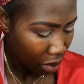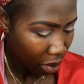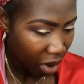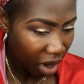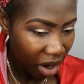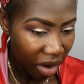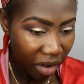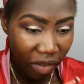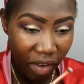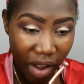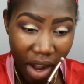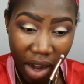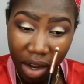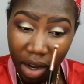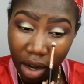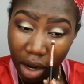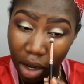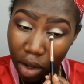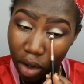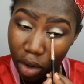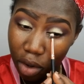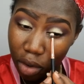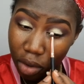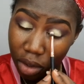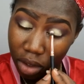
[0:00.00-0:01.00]
But I find
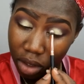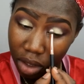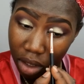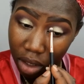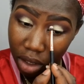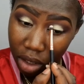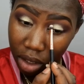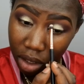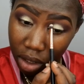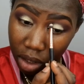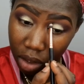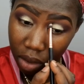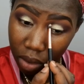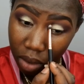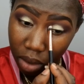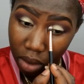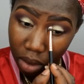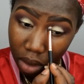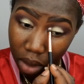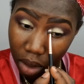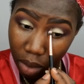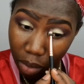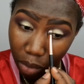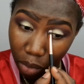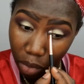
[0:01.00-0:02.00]
that using
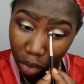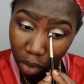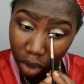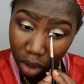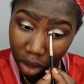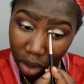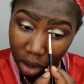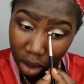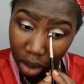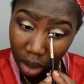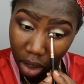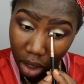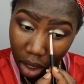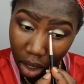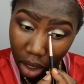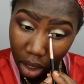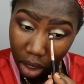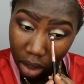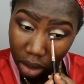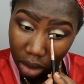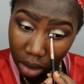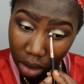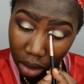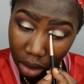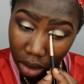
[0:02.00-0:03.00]
a brush, the
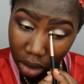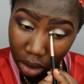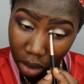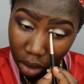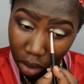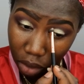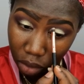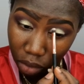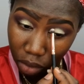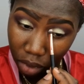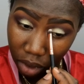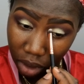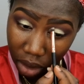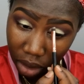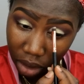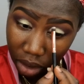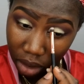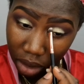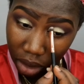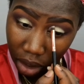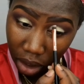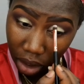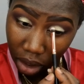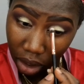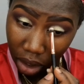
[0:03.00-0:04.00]
color does not really
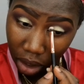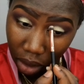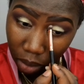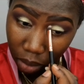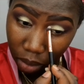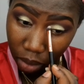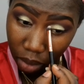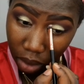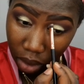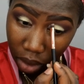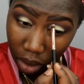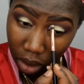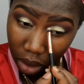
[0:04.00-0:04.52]
stand out.